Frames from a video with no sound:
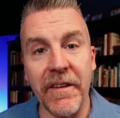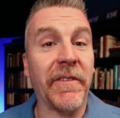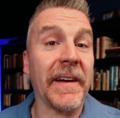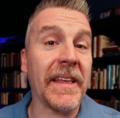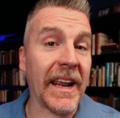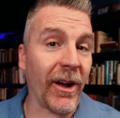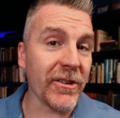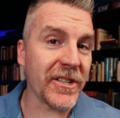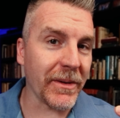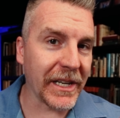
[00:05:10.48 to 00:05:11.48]
find that it
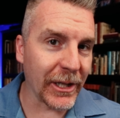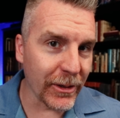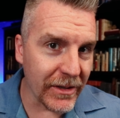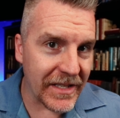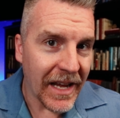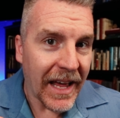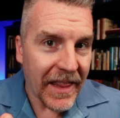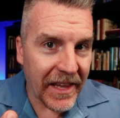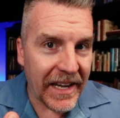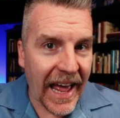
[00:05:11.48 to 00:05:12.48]
also includes
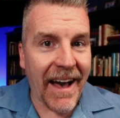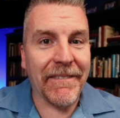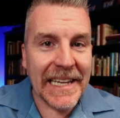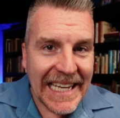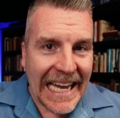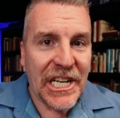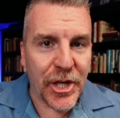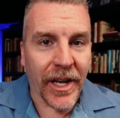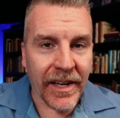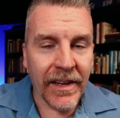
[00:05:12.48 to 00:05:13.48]
the
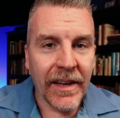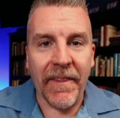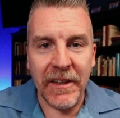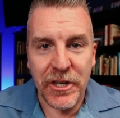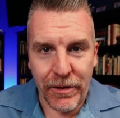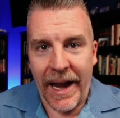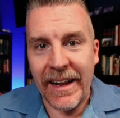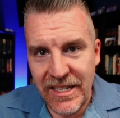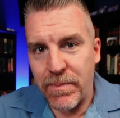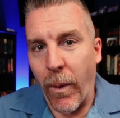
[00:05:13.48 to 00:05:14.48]
navigation and the
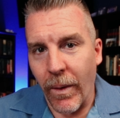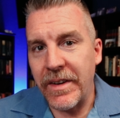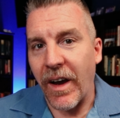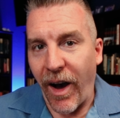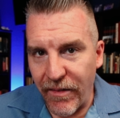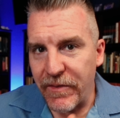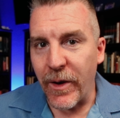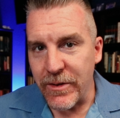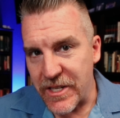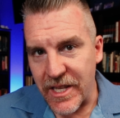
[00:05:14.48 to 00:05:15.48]
transport of
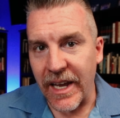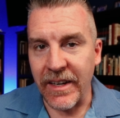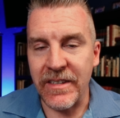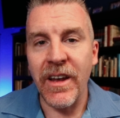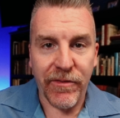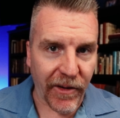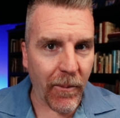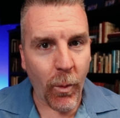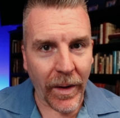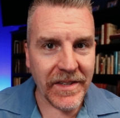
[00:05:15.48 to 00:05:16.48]
those things
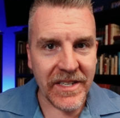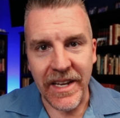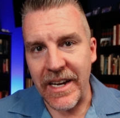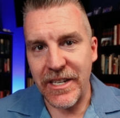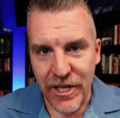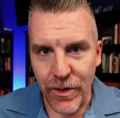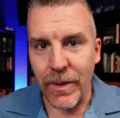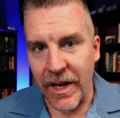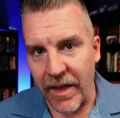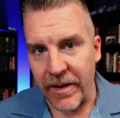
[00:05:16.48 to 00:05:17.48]
from one state to
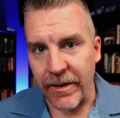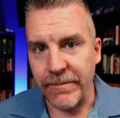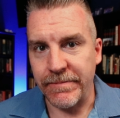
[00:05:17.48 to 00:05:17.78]
another.